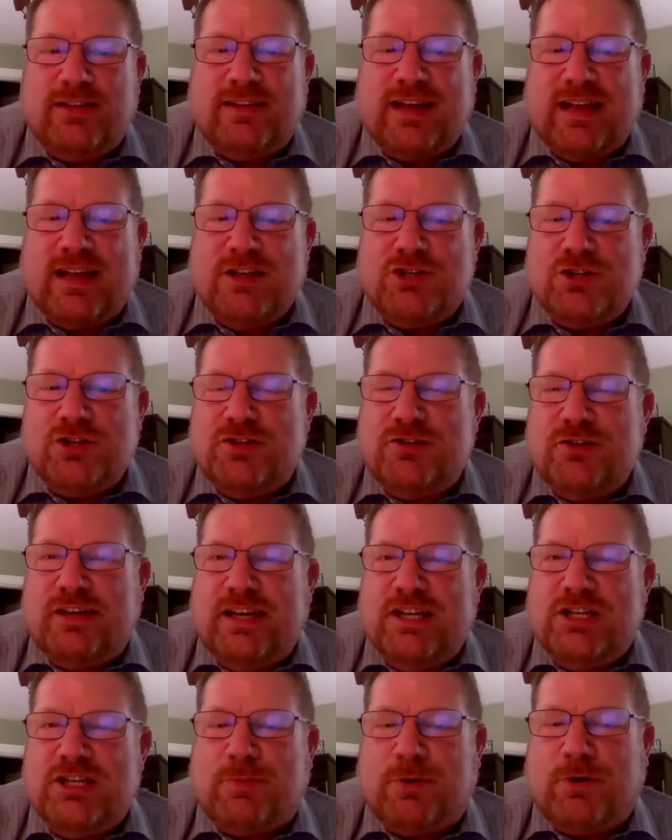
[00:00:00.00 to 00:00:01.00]
attention to
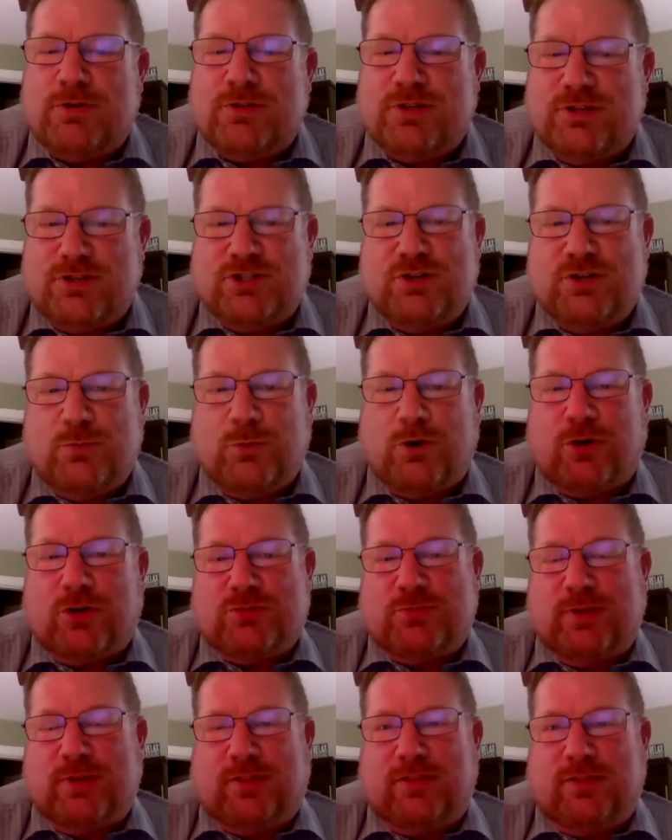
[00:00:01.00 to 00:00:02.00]
each person she
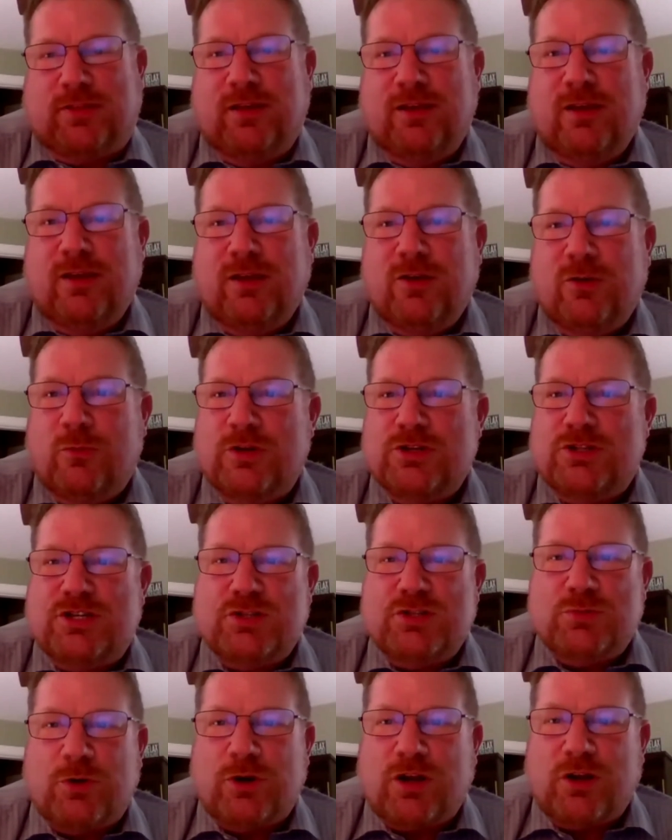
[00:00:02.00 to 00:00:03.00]
works with. When
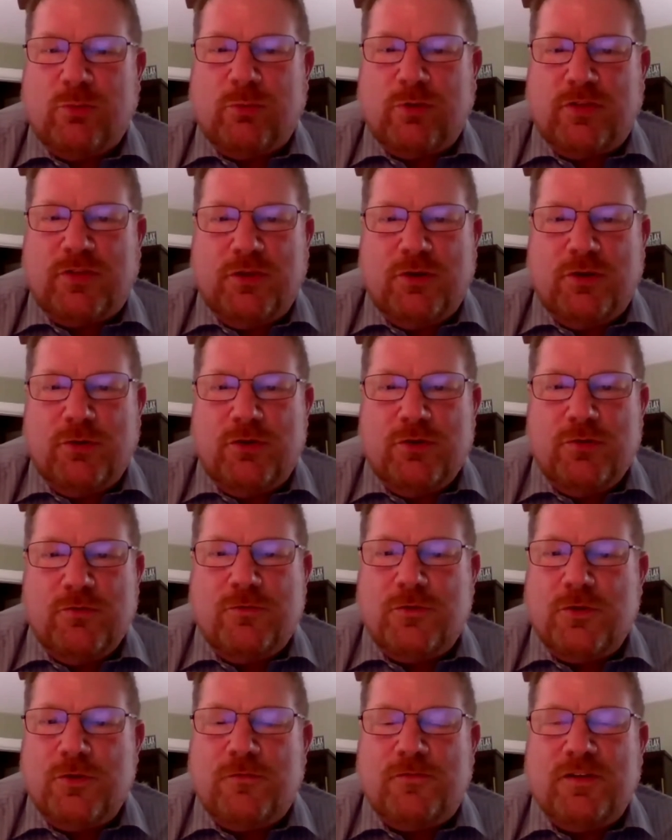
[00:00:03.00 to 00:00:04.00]
she's working with you,
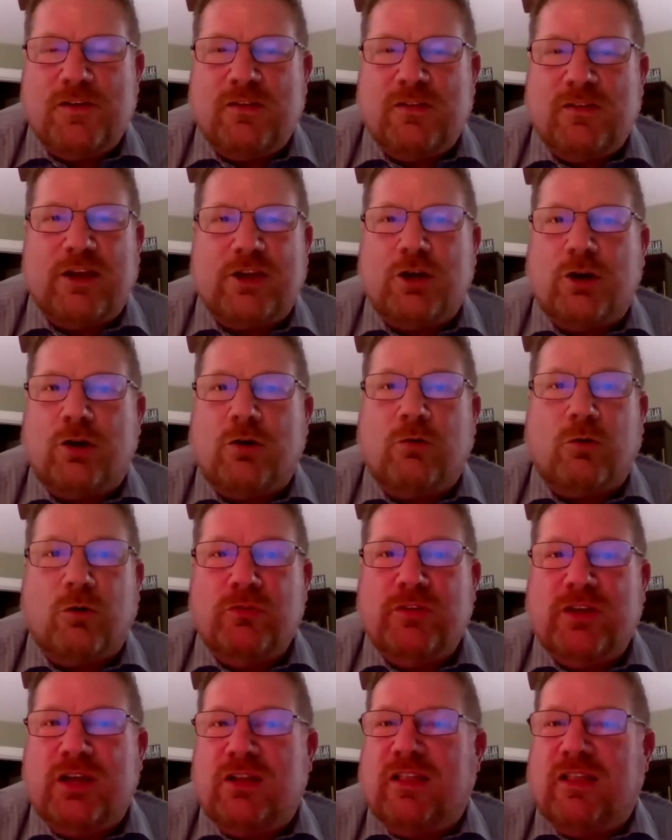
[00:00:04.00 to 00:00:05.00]
you feel like you're her
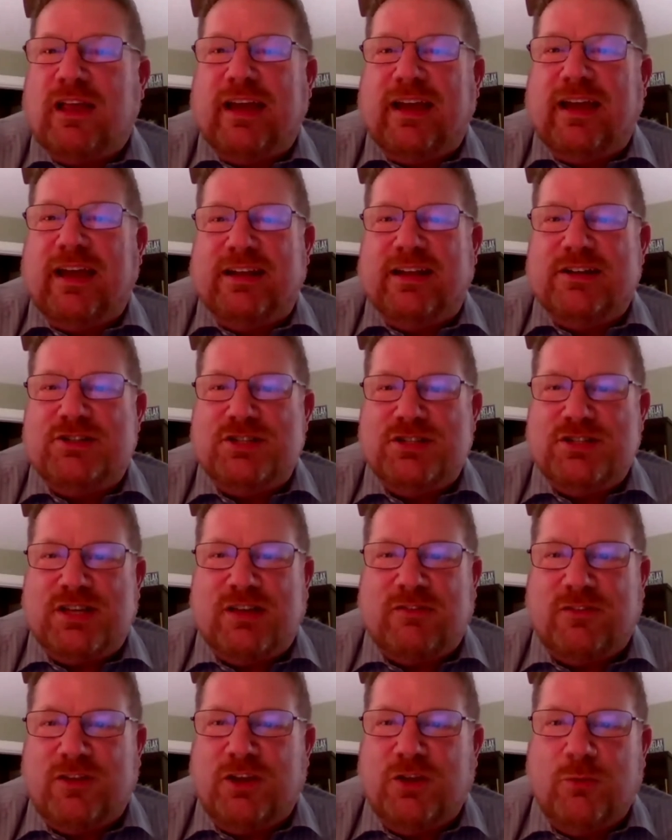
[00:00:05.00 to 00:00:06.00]
only client, and she's
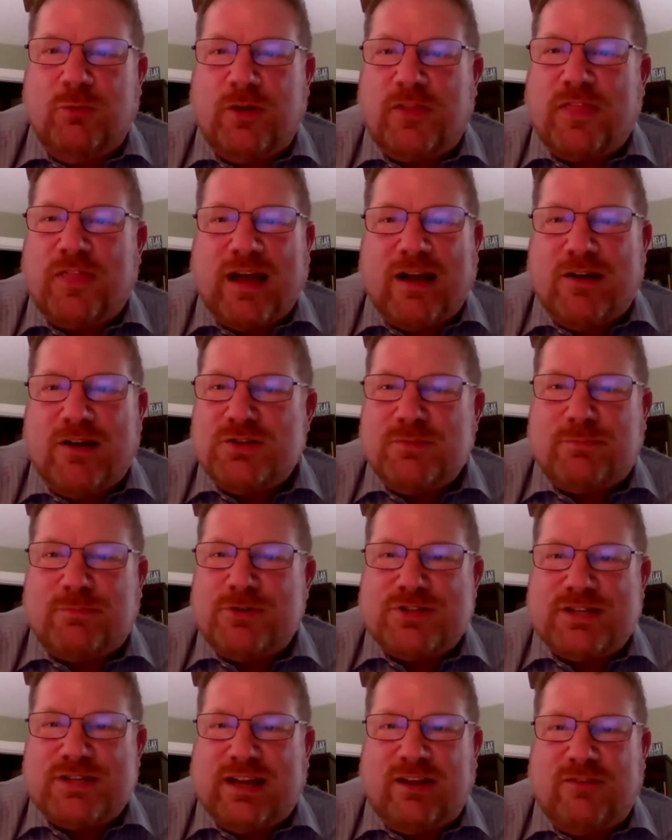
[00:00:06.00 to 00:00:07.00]
giving you
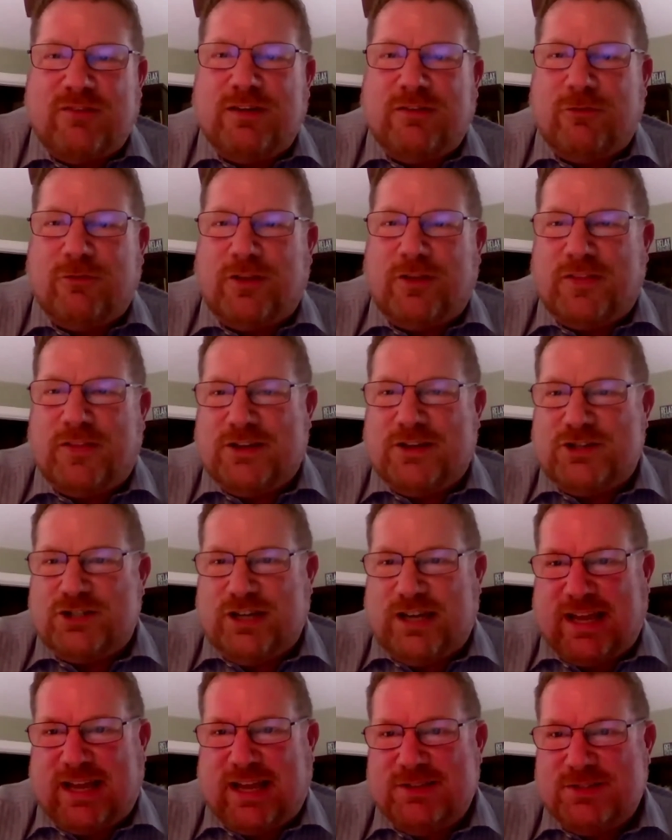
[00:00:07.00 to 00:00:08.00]
1,000% of everything
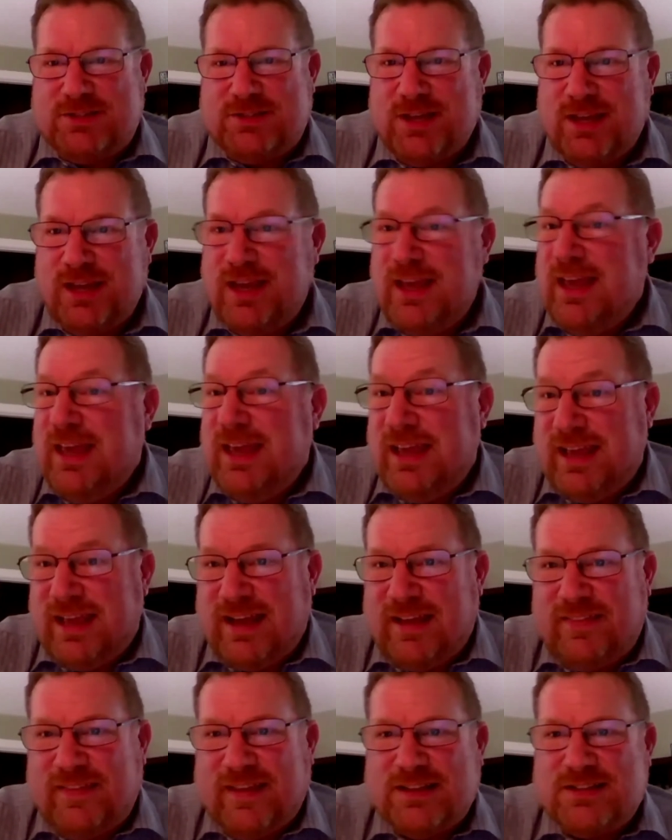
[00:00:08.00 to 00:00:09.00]
she has.
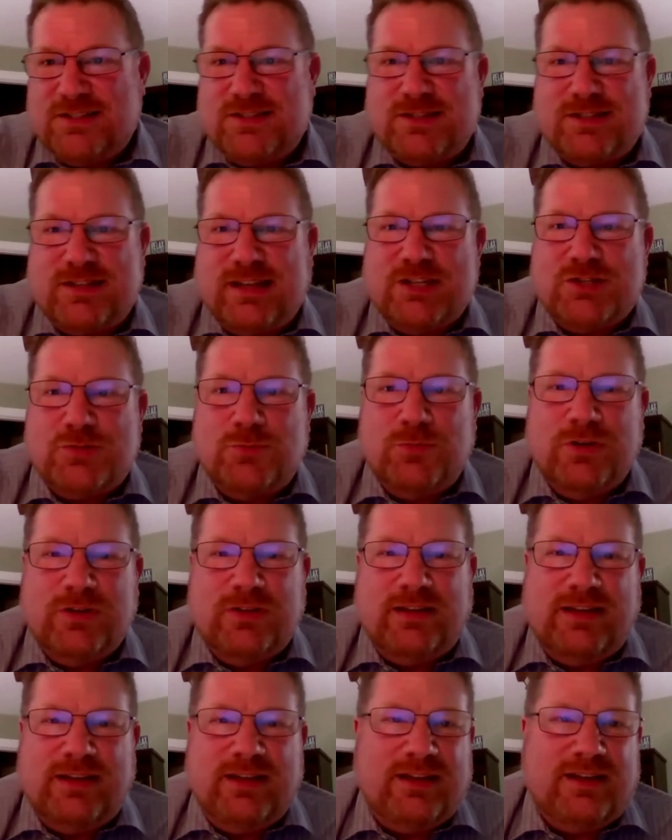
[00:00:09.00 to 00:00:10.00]
And that's
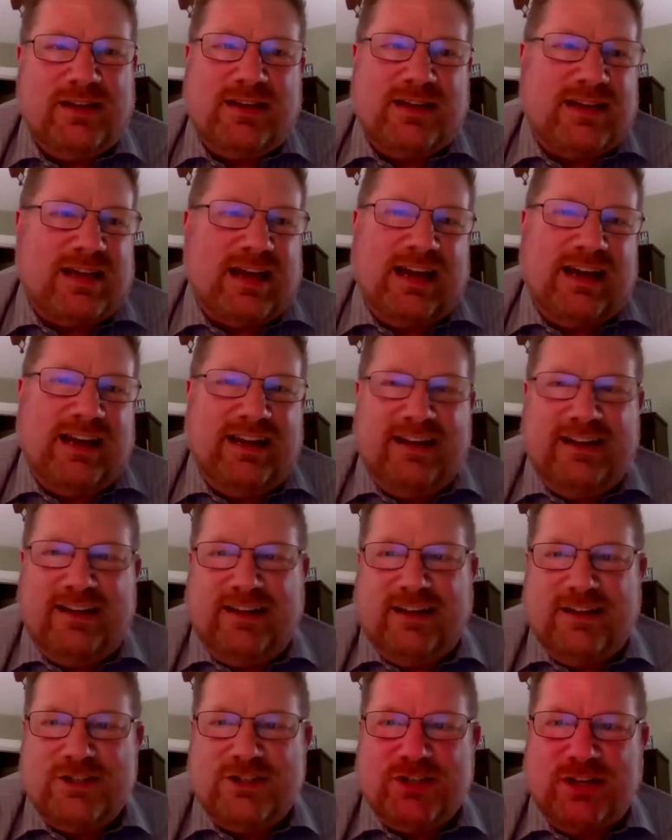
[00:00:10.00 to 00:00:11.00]
really Connie in a
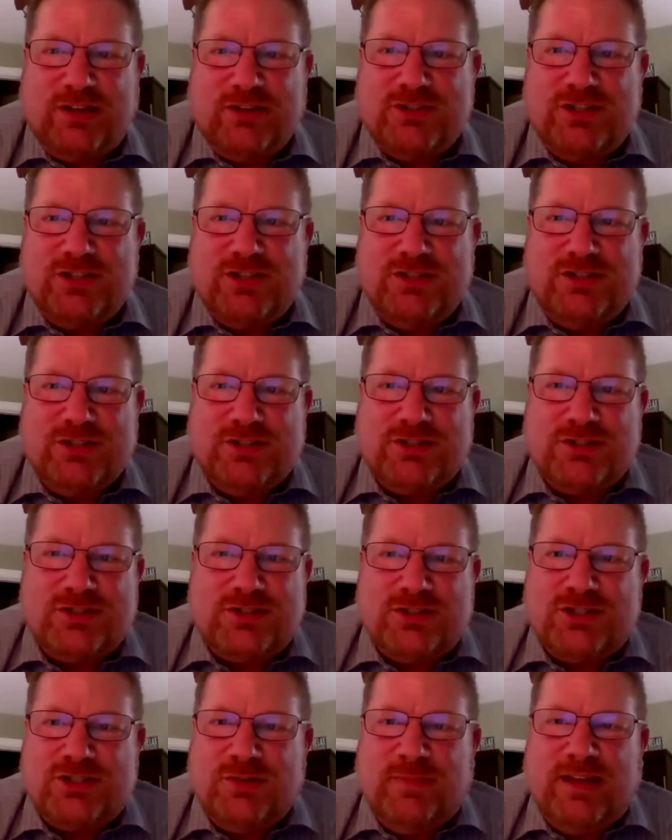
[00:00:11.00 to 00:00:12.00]
nutshell.
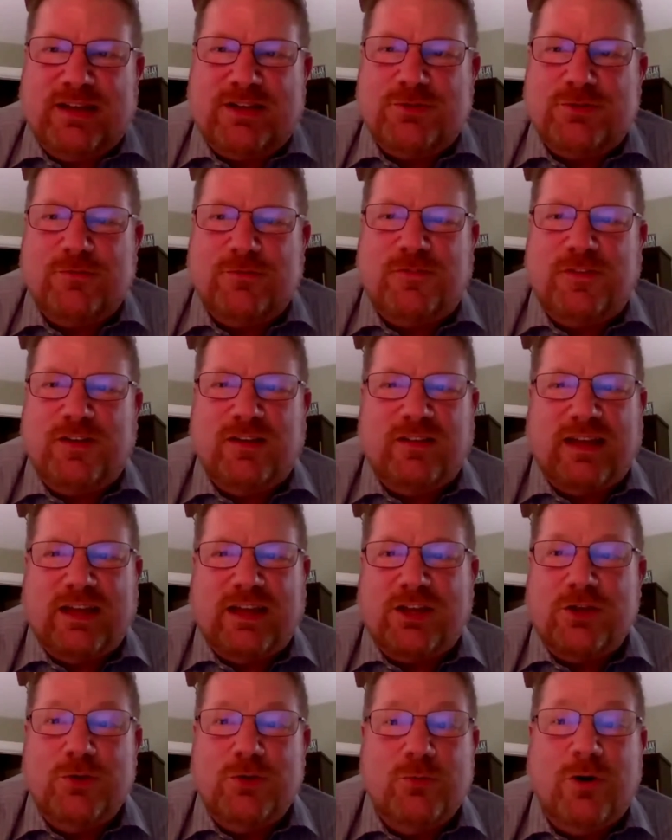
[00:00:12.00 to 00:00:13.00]
She makes you feel
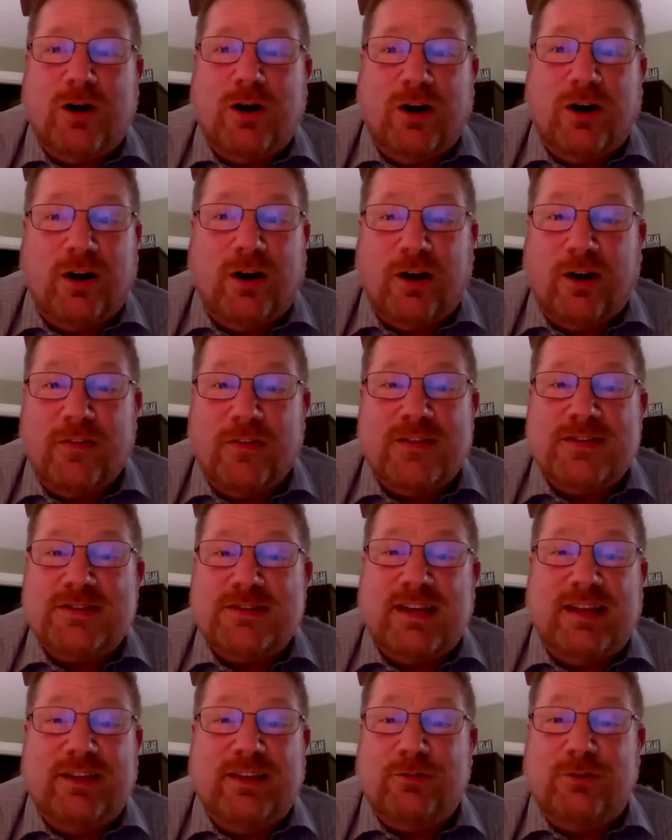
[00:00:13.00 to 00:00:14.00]
like you are the
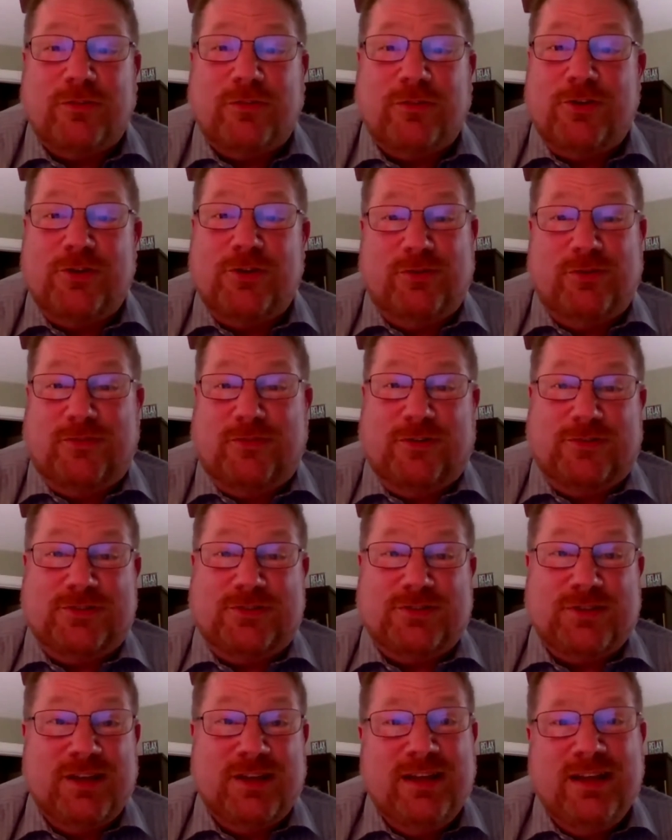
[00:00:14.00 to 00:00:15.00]
center of her
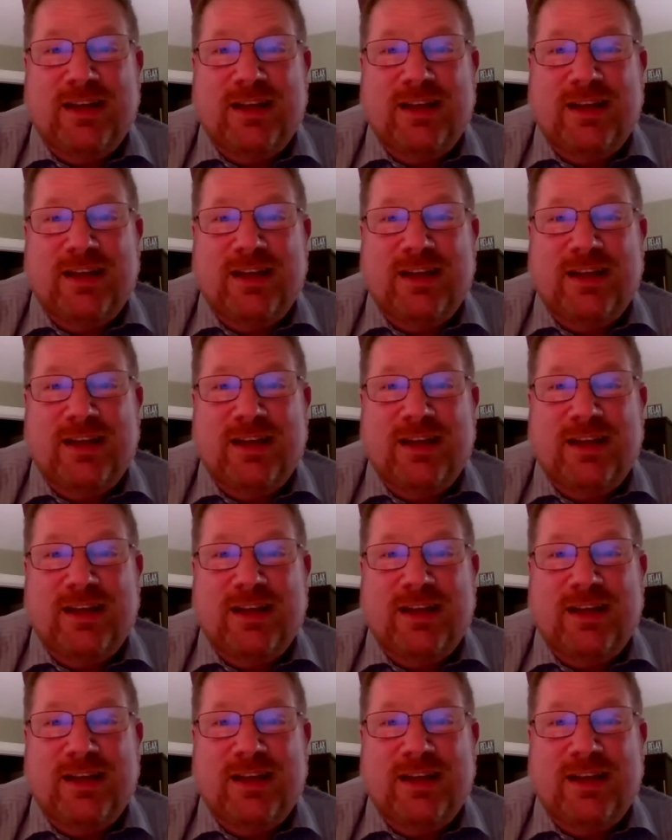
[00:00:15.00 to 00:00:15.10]
universe.